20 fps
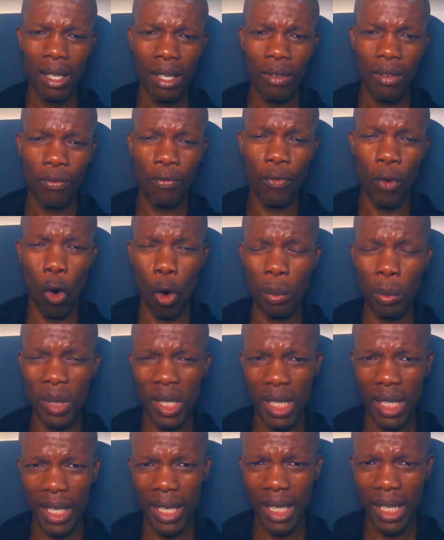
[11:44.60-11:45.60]

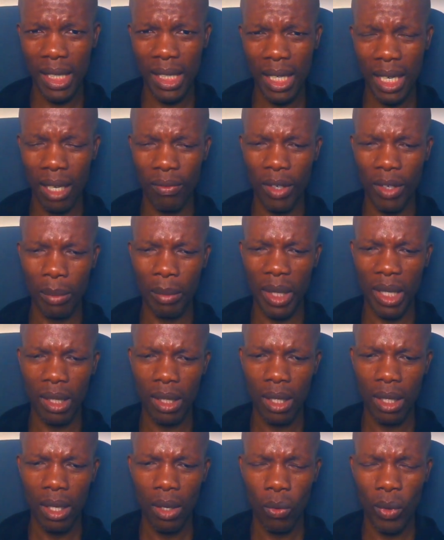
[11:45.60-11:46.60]
forms the next government,
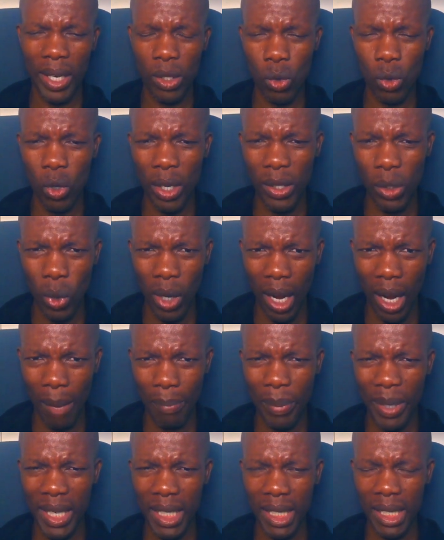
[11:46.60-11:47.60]
what is going to
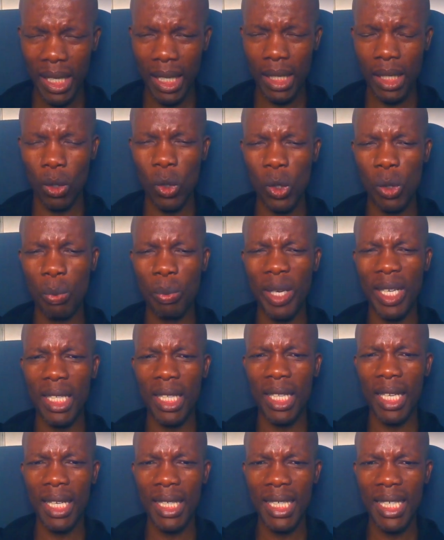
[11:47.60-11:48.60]
happen is that they will spend
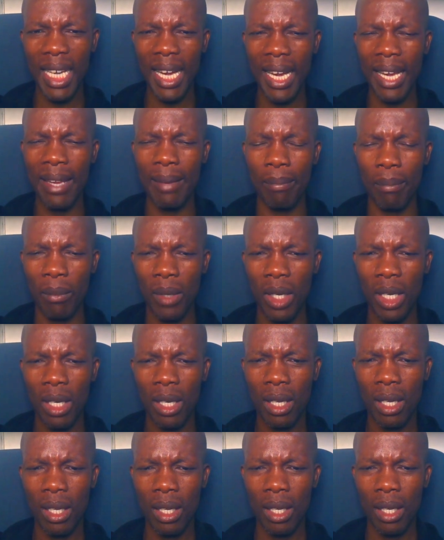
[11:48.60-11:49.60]
their time,
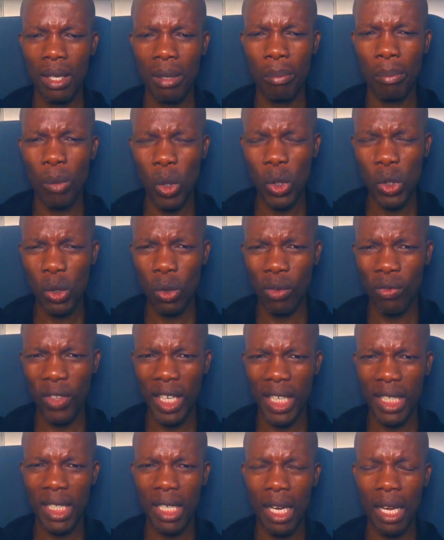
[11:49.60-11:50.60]
most of
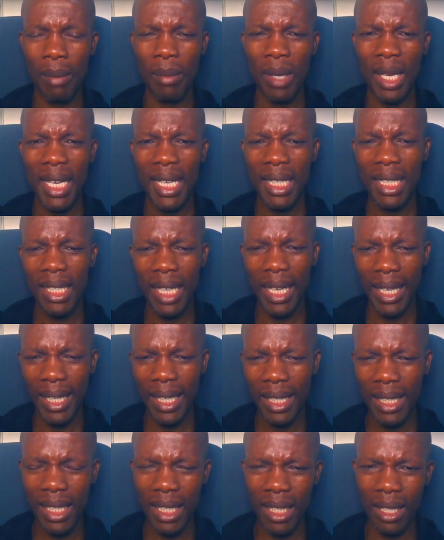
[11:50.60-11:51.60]
their time,
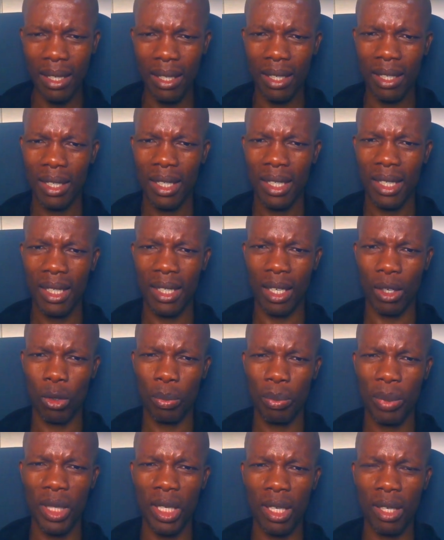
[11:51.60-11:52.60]
targeting
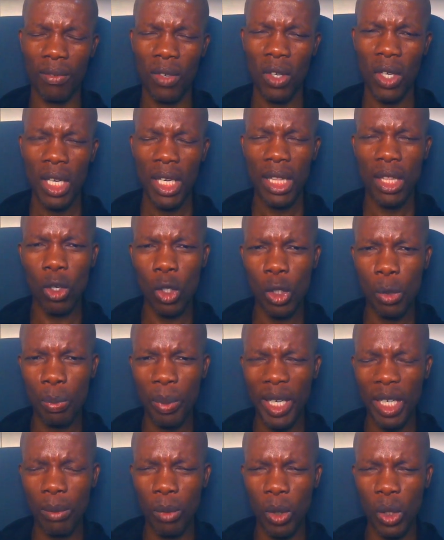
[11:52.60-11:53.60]
ZANU-P F. They will
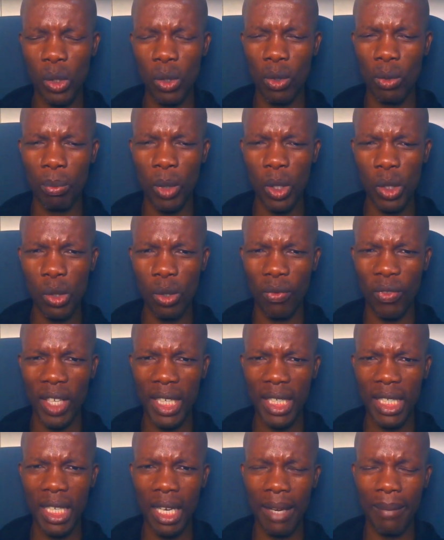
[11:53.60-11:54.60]
spend most of their
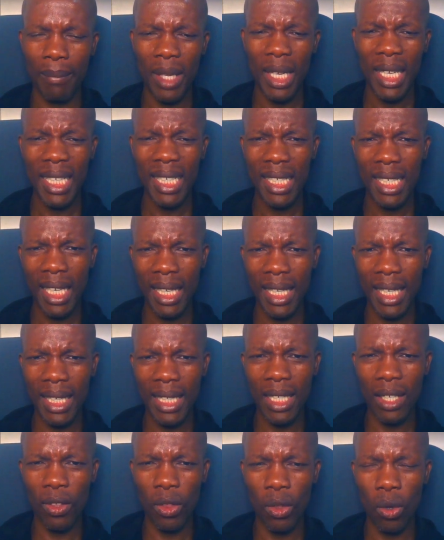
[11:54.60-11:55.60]
time
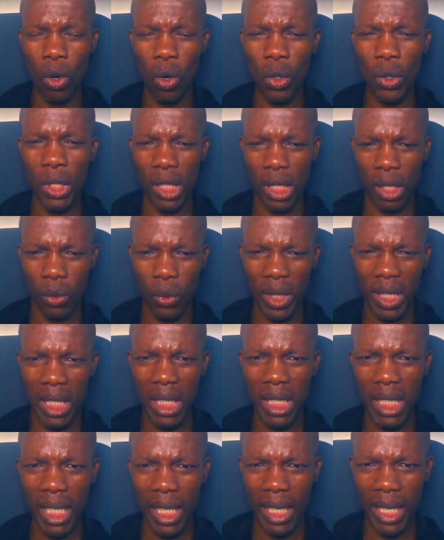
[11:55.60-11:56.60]
targeting those who
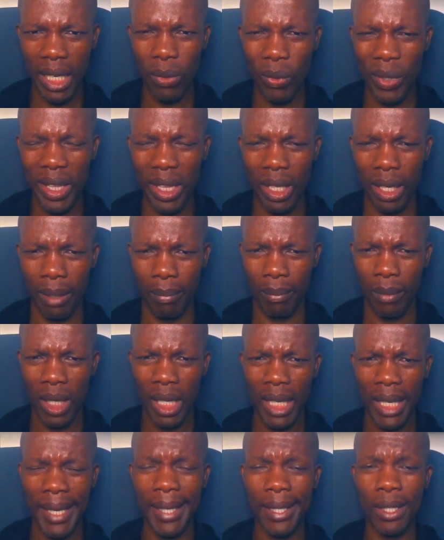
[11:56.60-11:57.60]
disagree with them
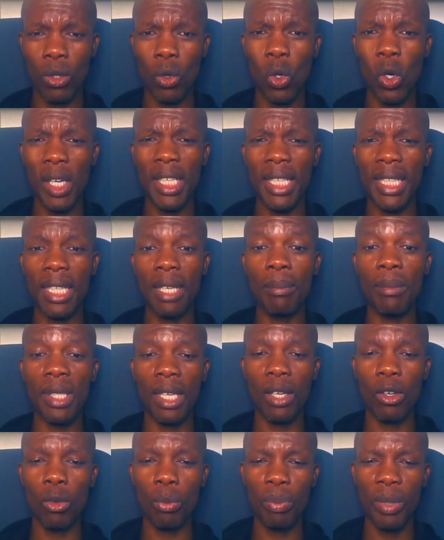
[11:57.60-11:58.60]
and calling them
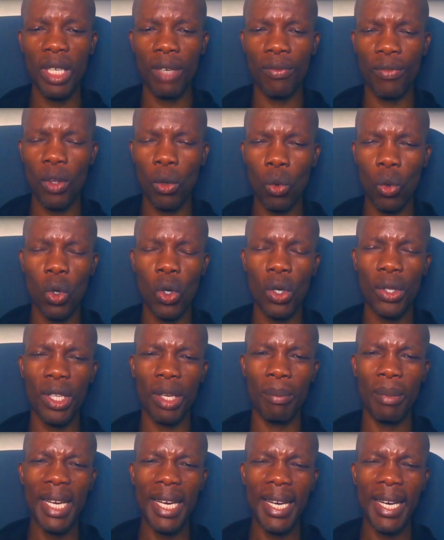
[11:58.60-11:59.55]
ZANU-P F. They will call them